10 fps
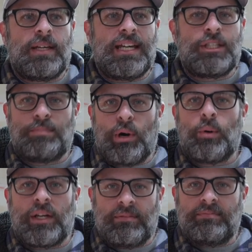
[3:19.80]
it's
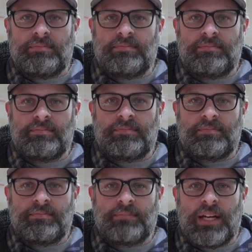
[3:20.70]
broken,
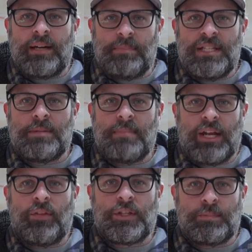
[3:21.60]
right? A piece of
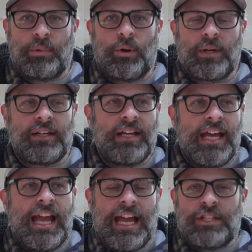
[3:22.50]
metal that's broken,
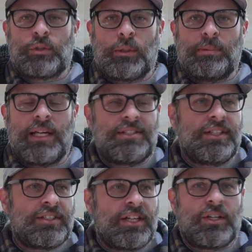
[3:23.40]
and to replace it,
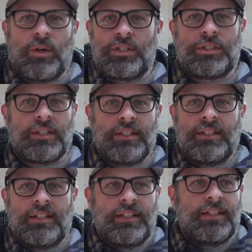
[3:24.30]
it's going to cost you,
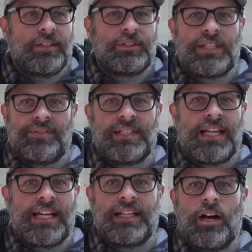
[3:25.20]
$70,
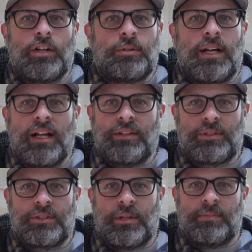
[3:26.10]
$80, $100
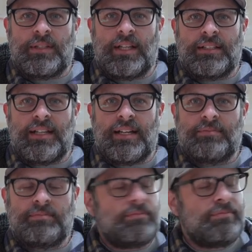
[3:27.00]
or something like that.
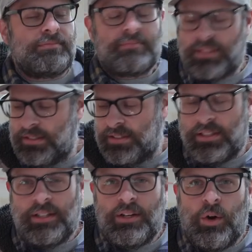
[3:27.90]

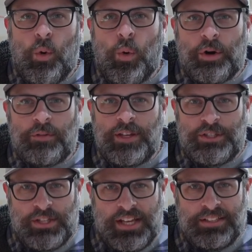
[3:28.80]
Order
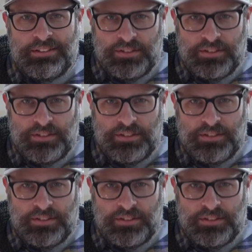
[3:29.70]
this thing